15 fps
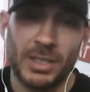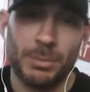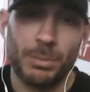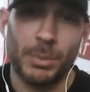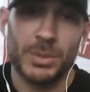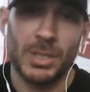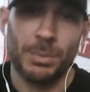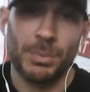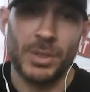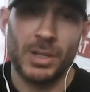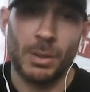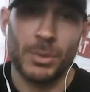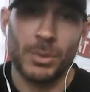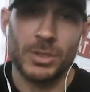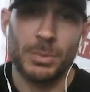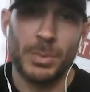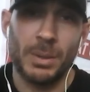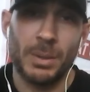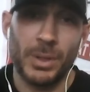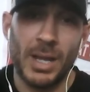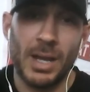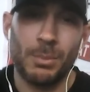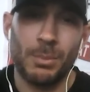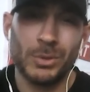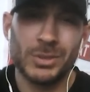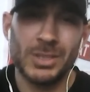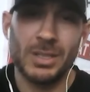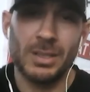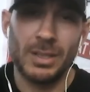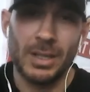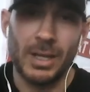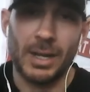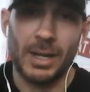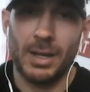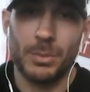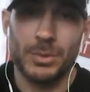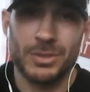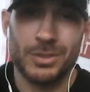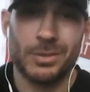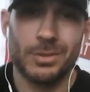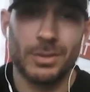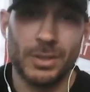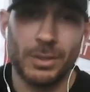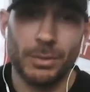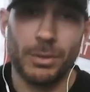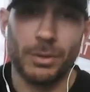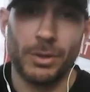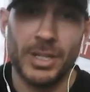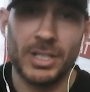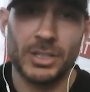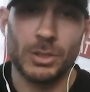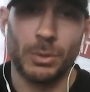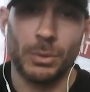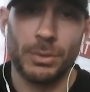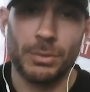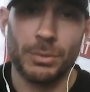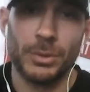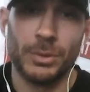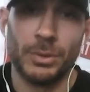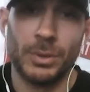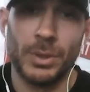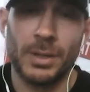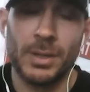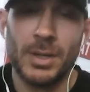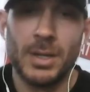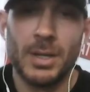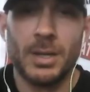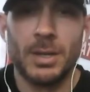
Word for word: like it bumps up the numbers a bit. But yeah, mostly I was, 30-ish going through, and